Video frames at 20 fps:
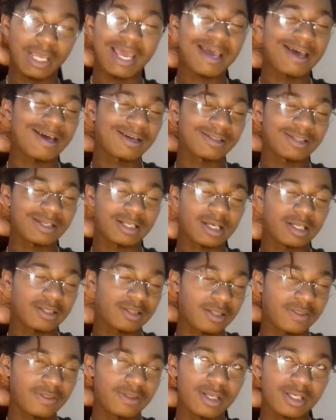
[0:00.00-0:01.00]
Yeah, I, th-
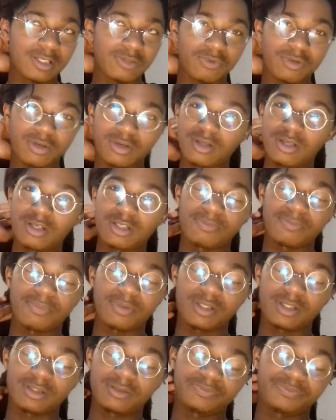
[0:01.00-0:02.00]
I, I think that's what it is.
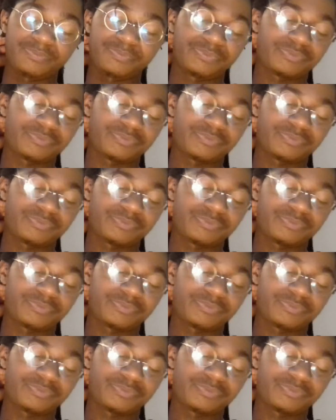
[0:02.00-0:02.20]
But